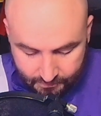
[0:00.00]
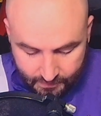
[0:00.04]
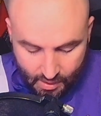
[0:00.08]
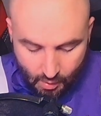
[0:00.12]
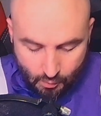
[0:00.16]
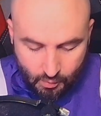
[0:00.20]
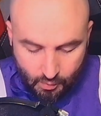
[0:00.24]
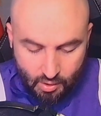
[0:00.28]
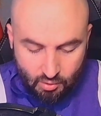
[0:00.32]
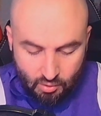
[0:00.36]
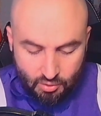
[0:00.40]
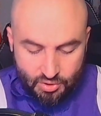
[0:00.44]

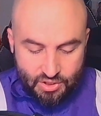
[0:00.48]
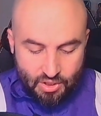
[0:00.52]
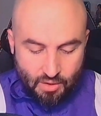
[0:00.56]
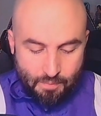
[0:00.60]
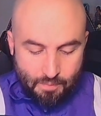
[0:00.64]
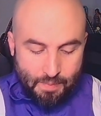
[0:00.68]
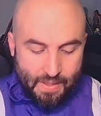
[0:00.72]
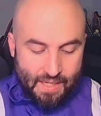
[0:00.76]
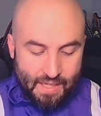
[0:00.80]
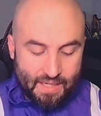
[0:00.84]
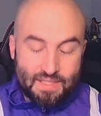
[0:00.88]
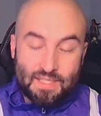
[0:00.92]
We also
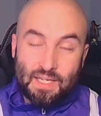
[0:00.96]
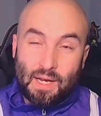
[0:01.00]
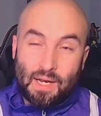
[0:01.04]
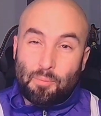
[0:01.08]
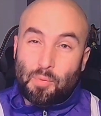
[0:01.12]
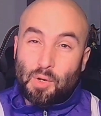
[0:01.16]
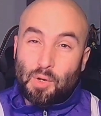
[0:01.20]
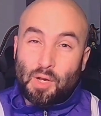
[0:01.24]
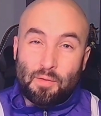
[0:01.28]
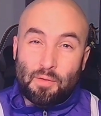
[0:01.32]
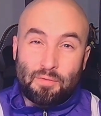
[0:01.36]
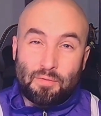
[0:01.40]
picked up,
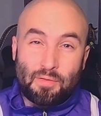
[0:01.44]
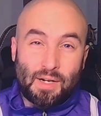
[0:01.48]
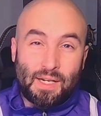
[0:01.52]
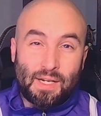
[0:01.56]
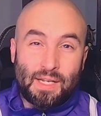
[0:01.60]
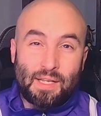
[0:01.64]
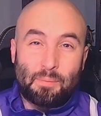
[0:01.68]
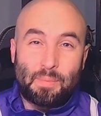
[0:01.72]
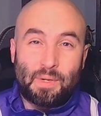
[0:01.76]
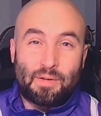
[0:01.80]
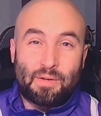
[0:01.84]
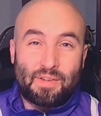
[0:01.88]
we're going for a
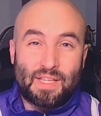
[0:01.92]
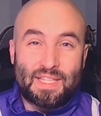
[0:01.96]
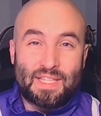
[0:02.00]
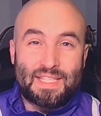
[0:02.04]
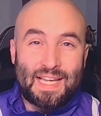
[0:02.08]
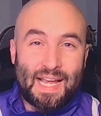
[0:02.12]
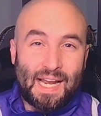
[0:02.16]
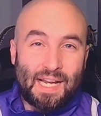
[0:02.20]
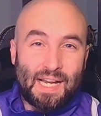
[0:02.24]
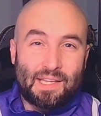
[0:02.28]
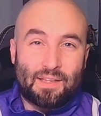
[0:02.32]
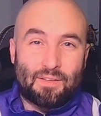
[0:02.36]
little bit of an
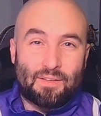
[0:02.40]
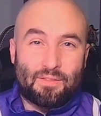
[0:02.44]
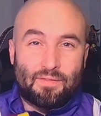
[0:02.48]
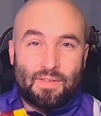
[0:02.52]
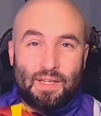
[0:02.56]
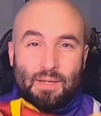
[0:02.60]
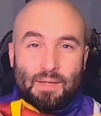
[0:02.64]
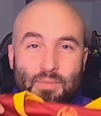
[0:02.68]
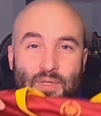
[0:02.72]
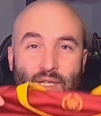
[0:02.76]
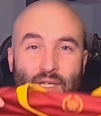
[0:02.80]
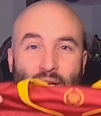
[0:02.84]
Italian
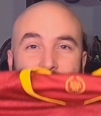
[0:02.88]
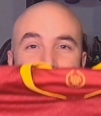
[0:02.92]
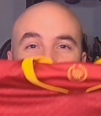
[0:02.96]
theme today,